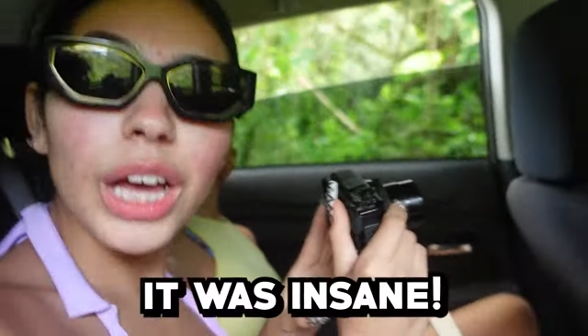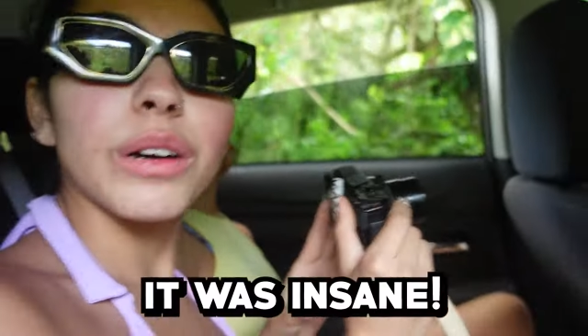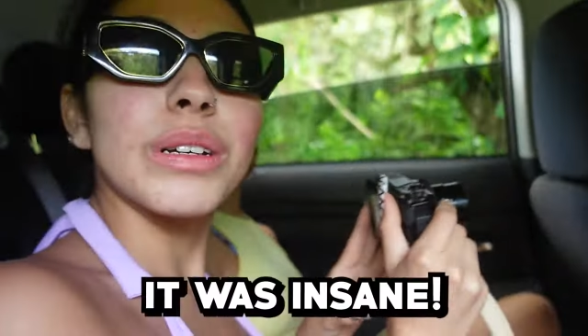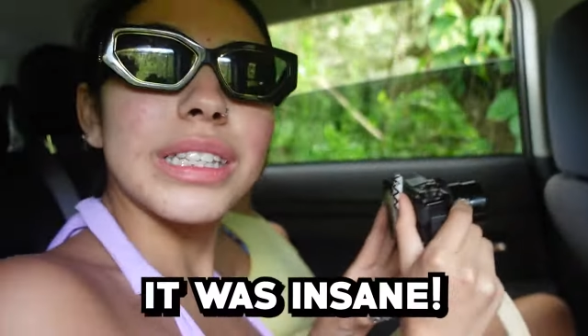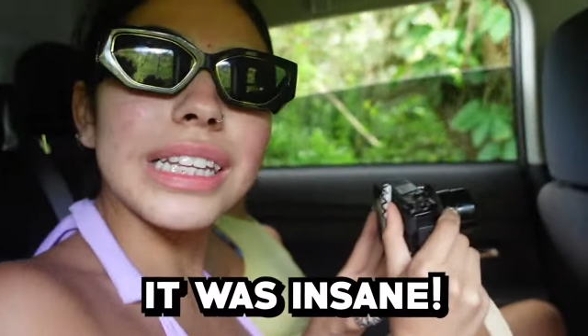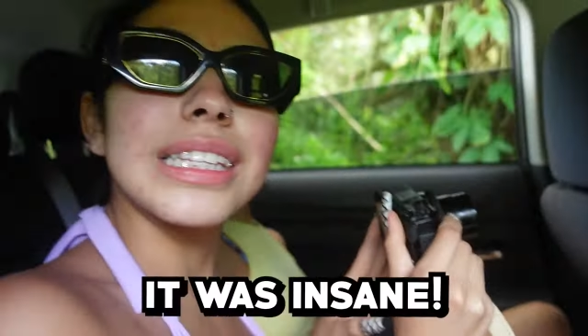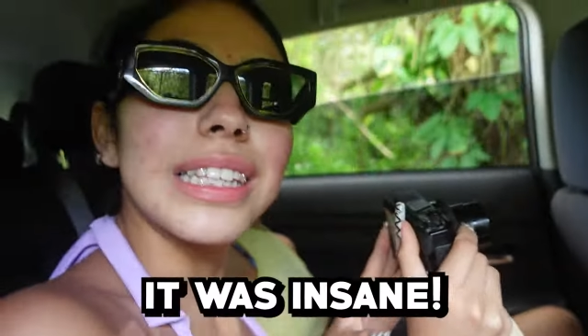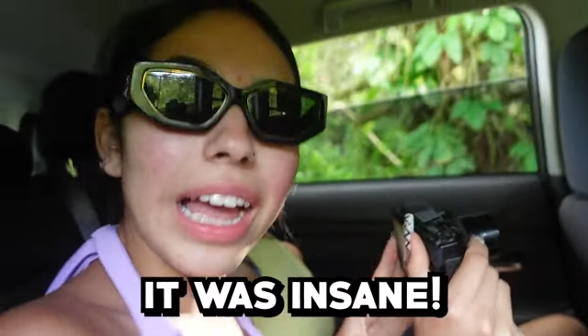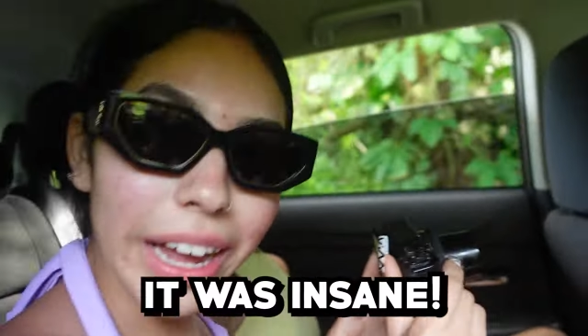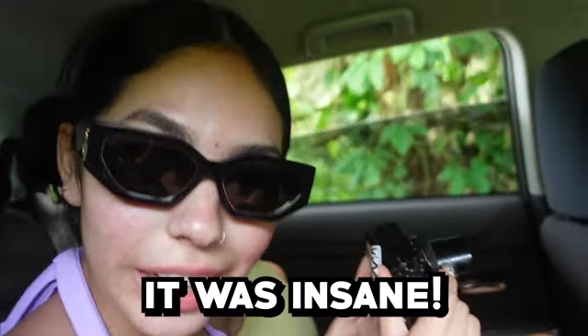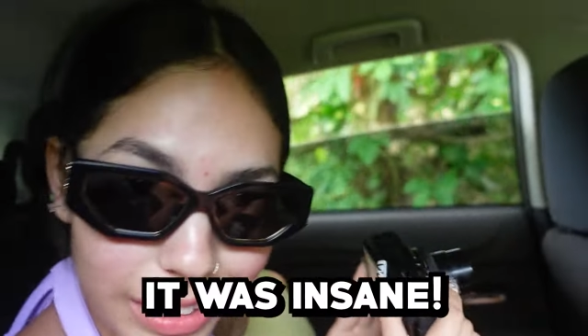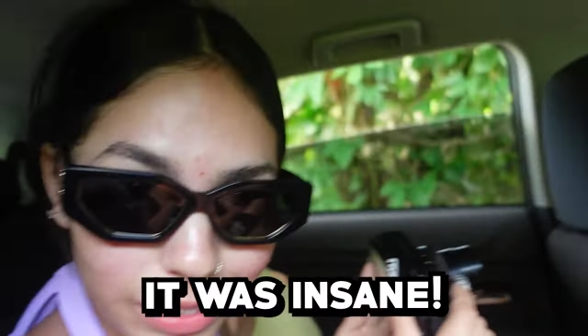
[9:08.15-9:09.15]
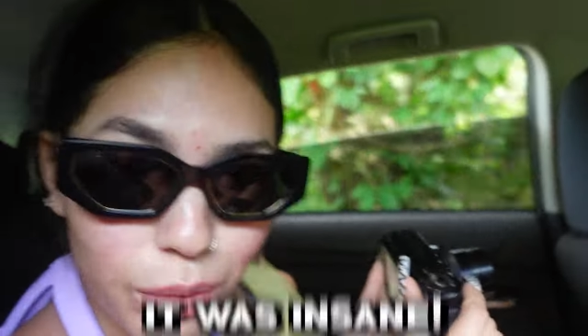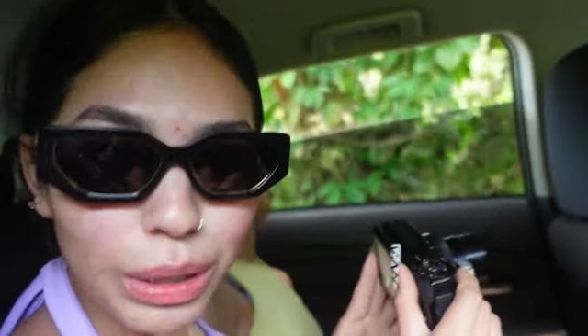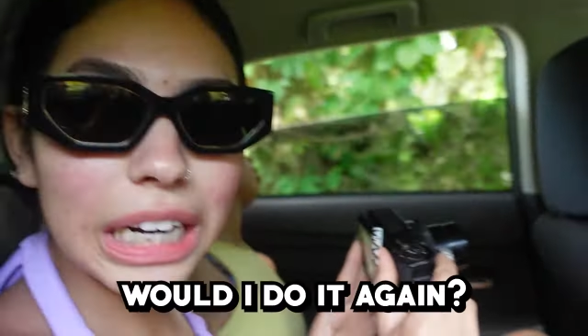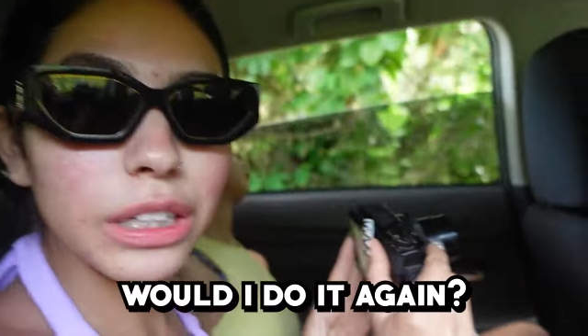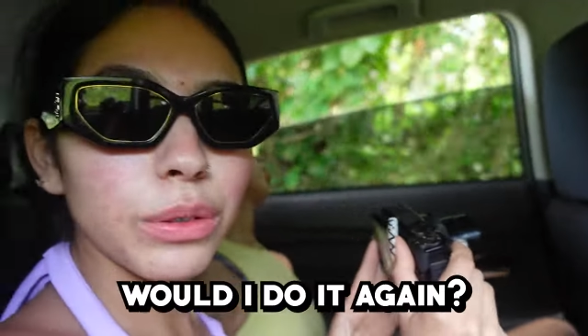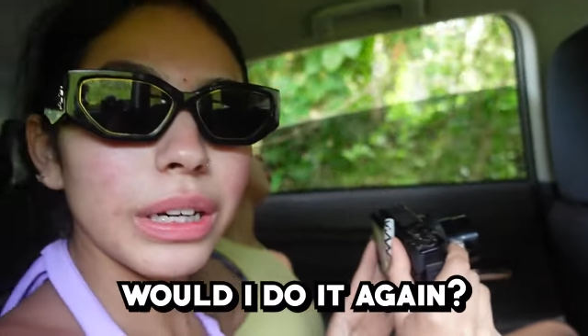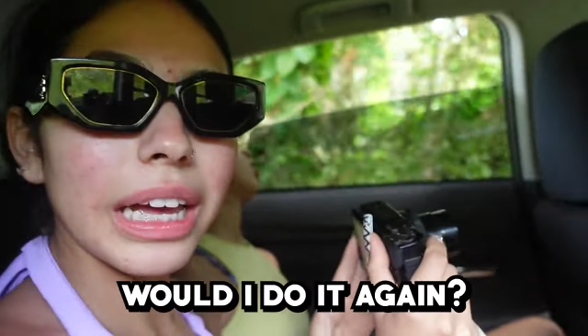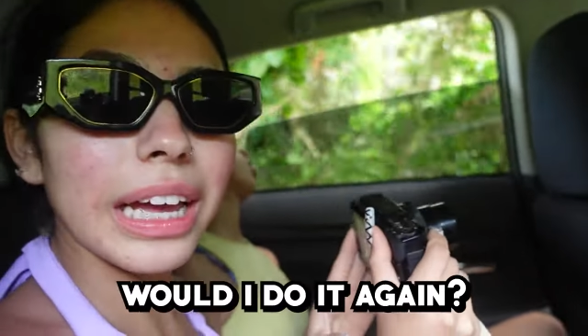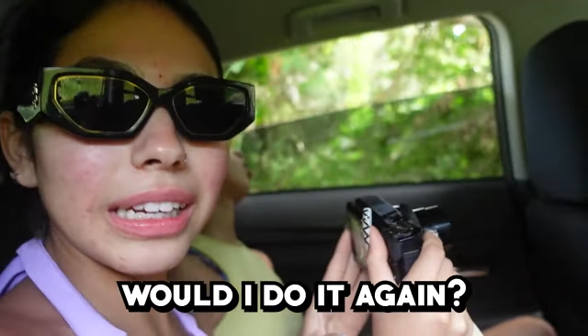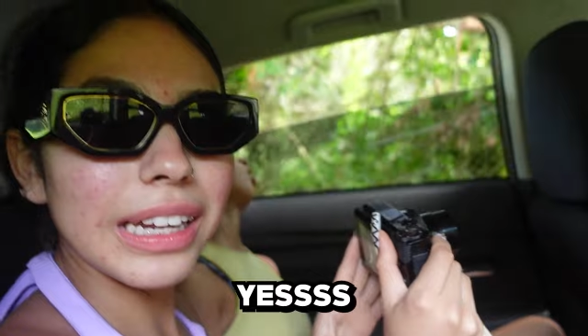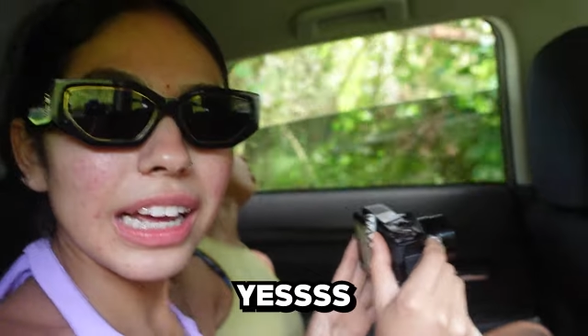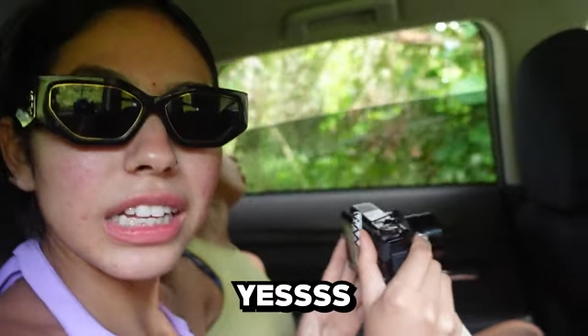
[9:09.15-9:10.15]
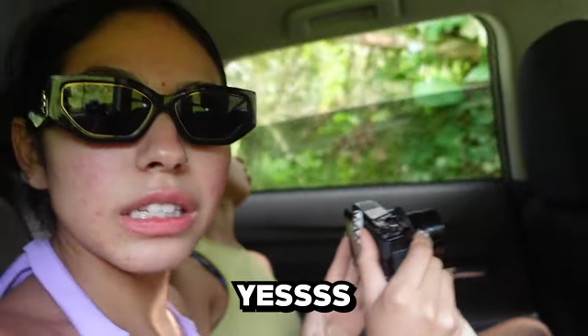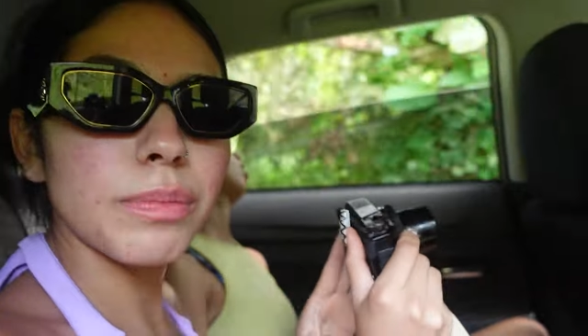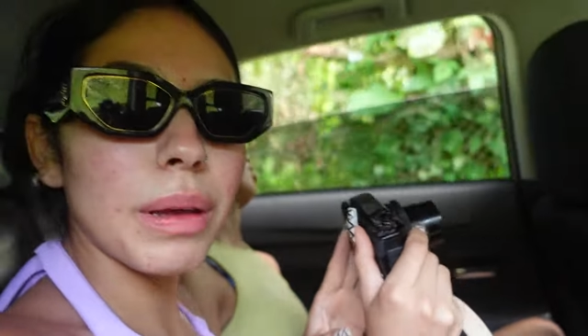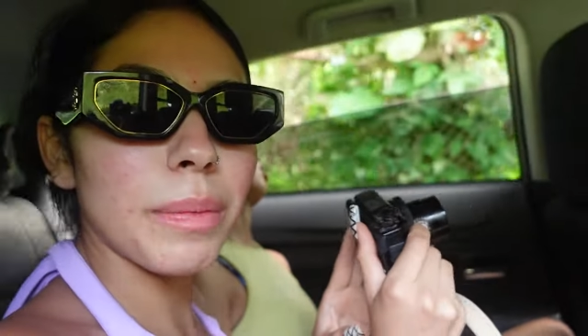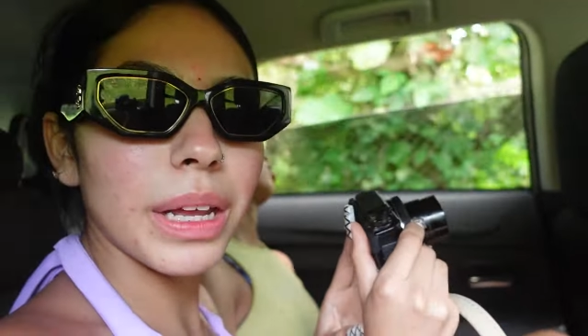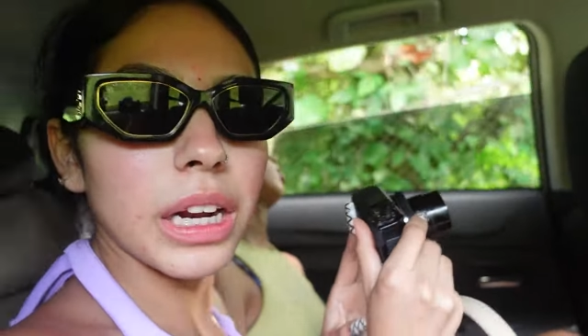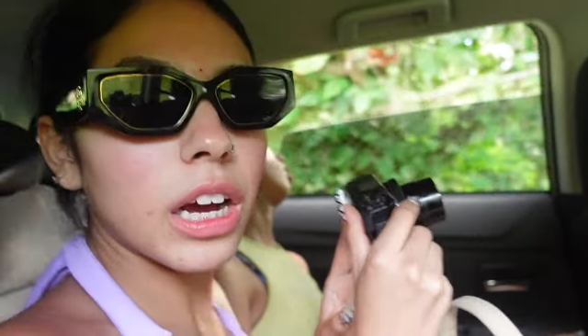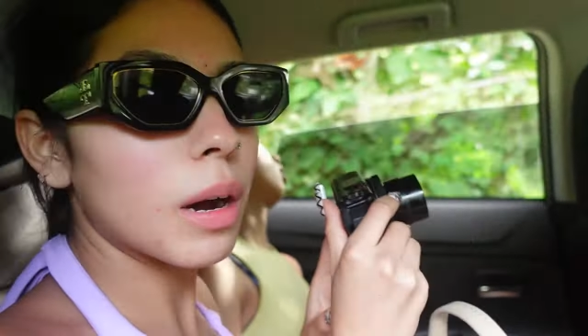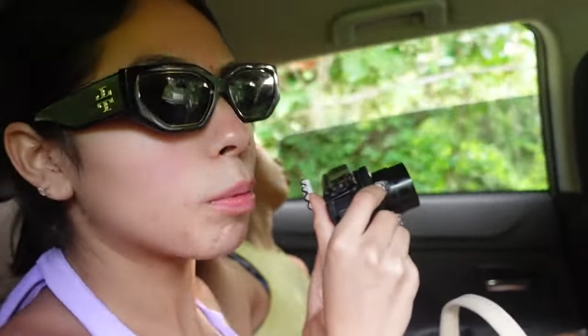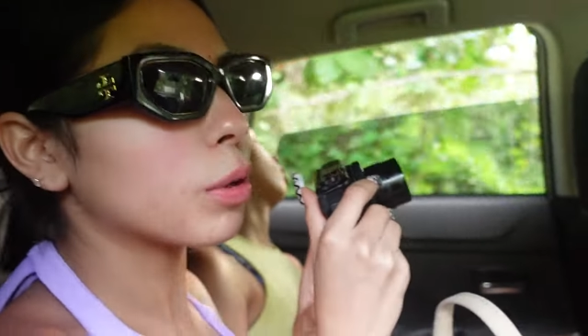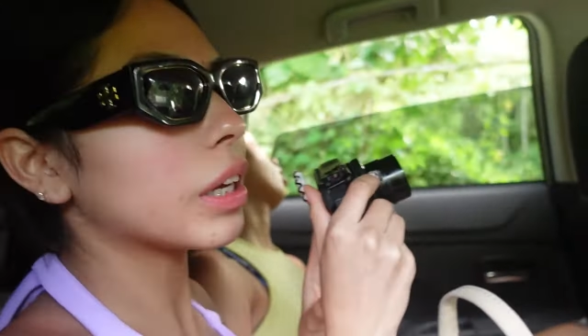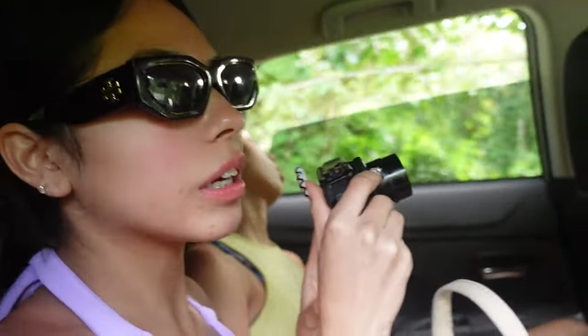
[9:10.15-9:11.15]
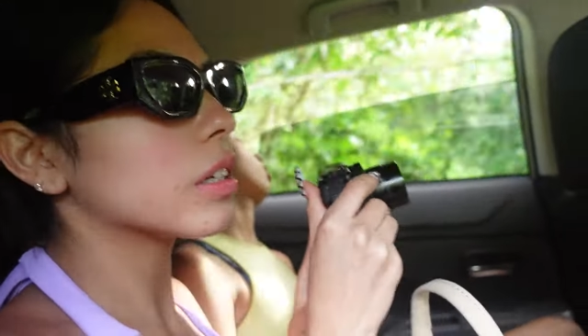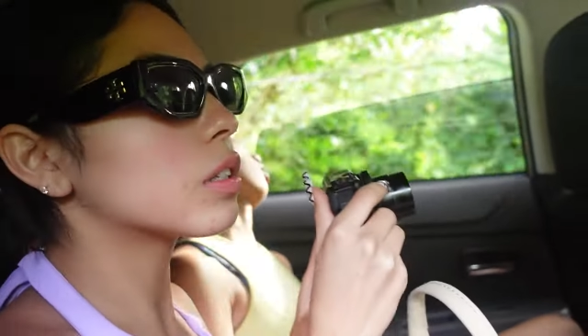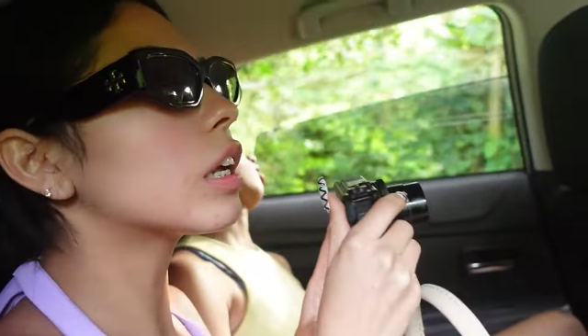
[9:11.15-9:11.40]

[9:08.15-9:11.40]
It was insane. Would I do it again? Yes, snakes. Maybe in a couple years.